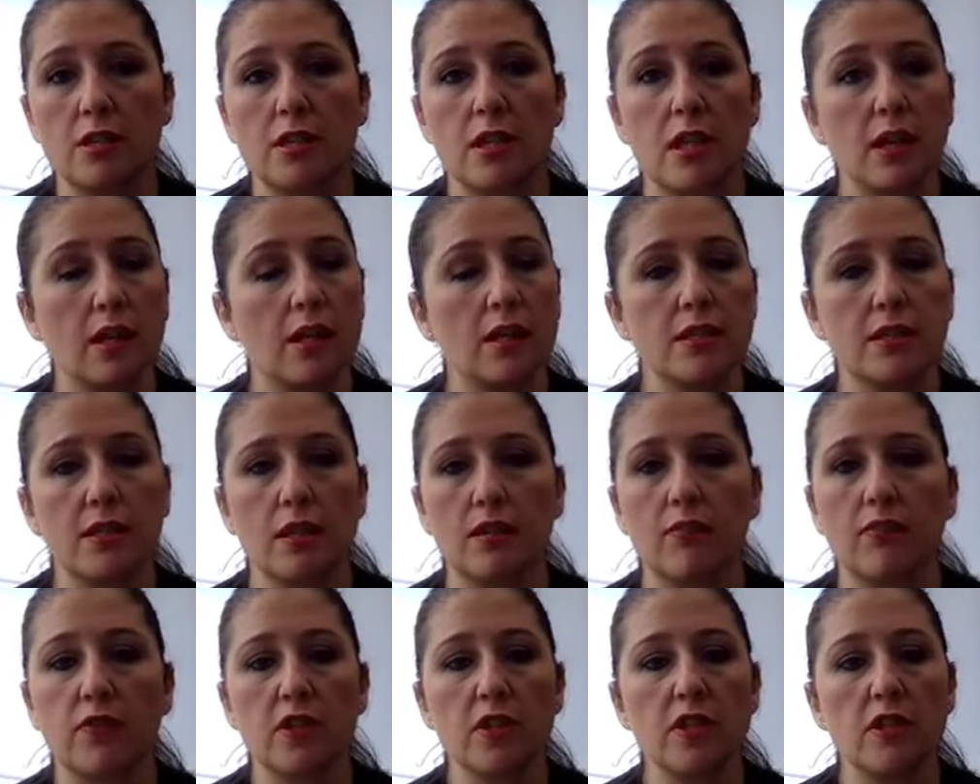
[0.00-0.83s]
Like I
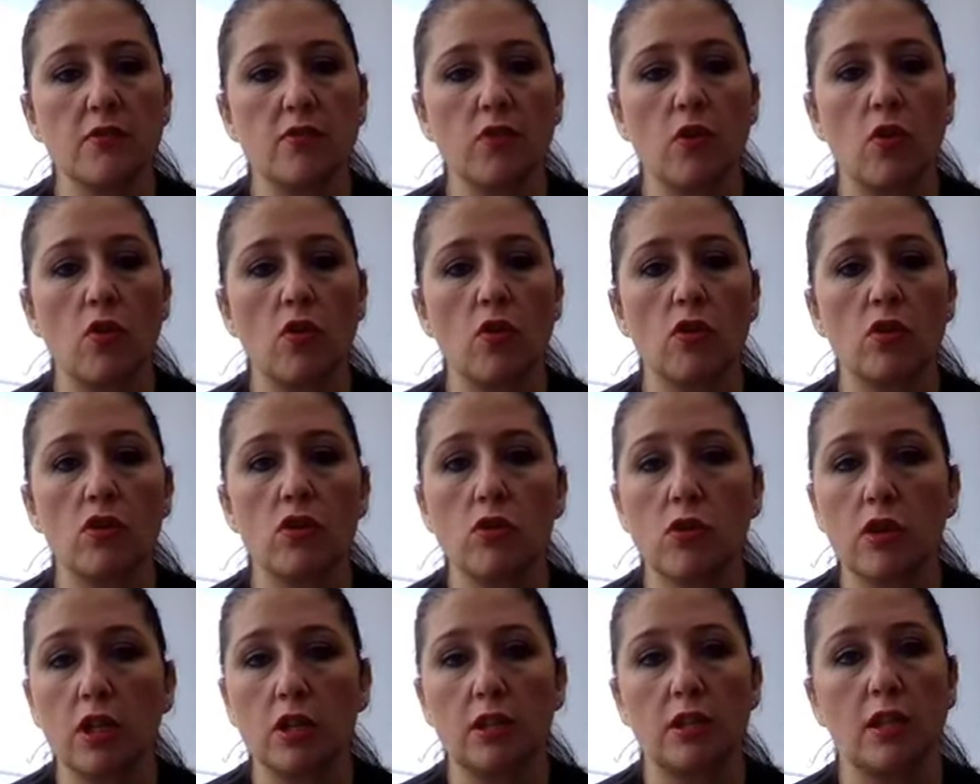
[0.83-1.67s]
said, first of all,
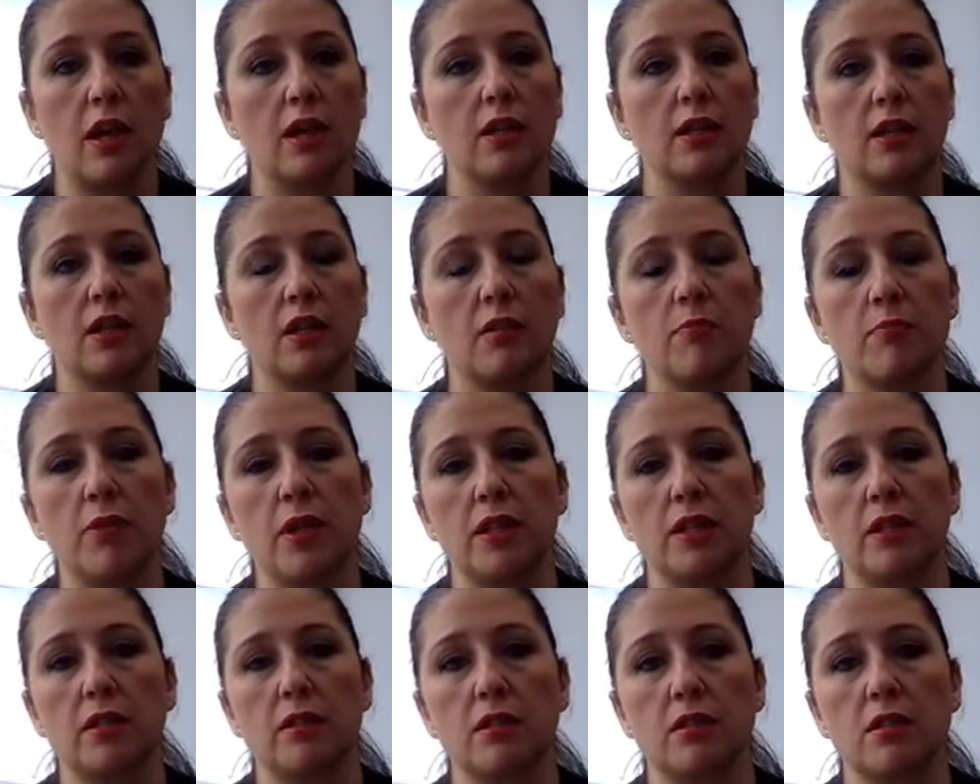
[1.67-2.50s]
look at other
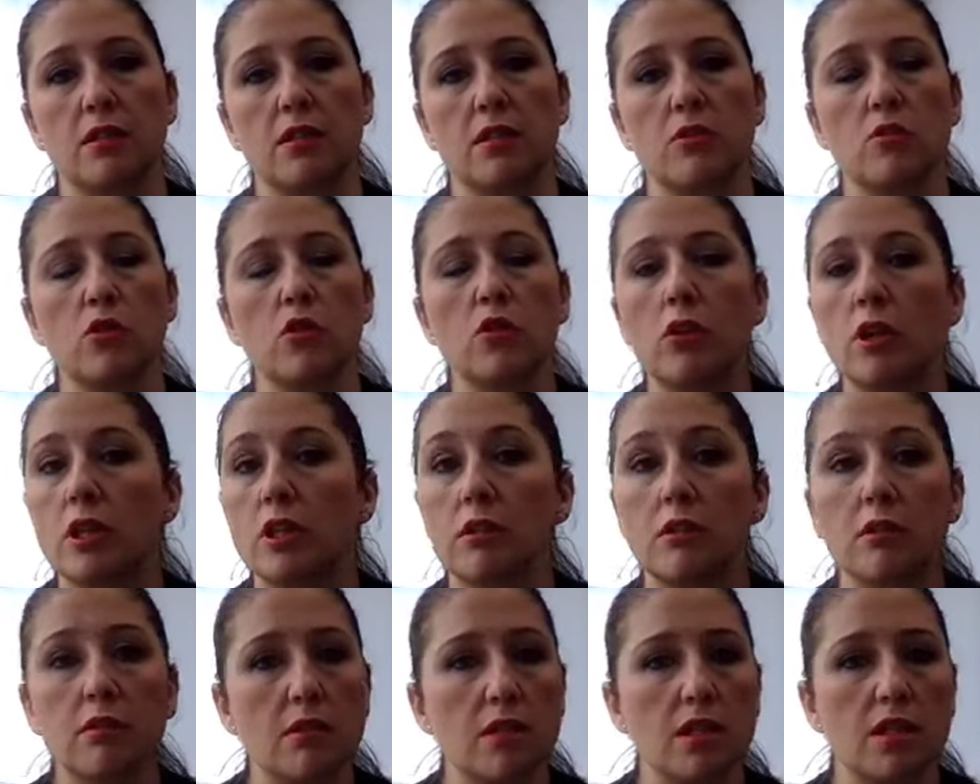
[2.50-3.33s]
competitors, look
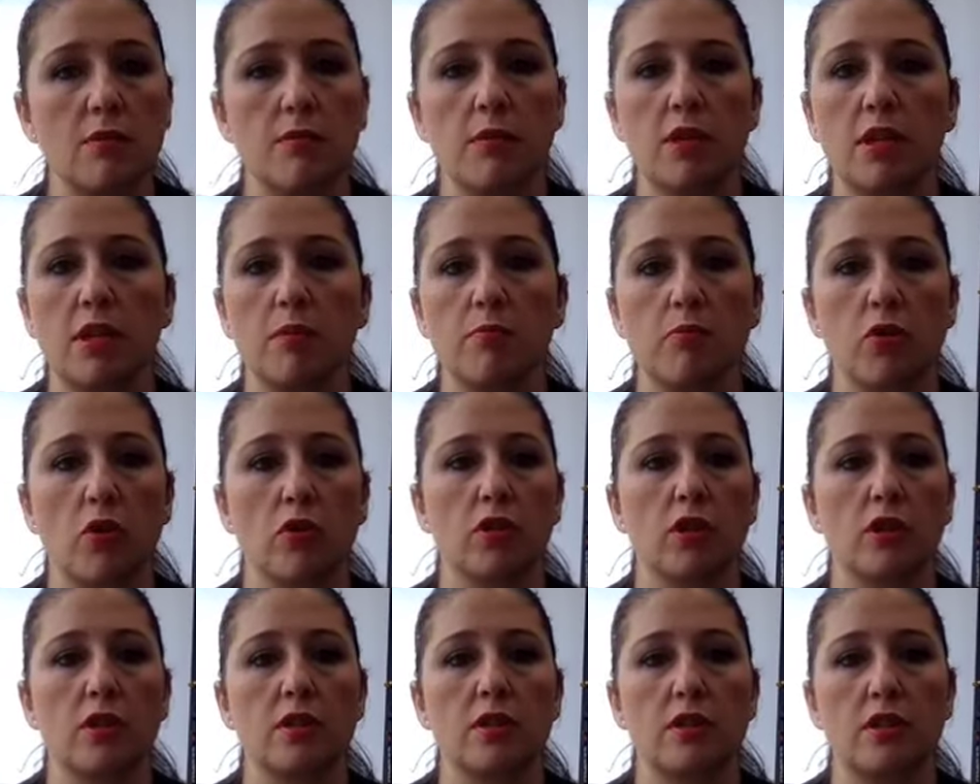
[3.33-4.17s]
at similar
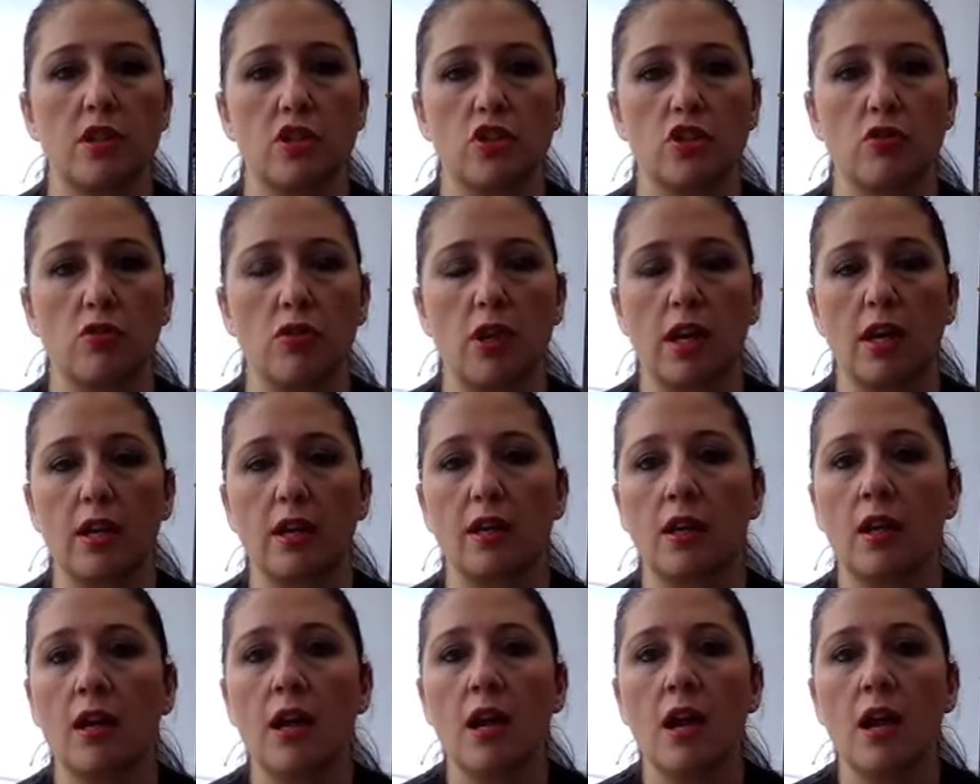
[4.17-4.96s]
products that you like.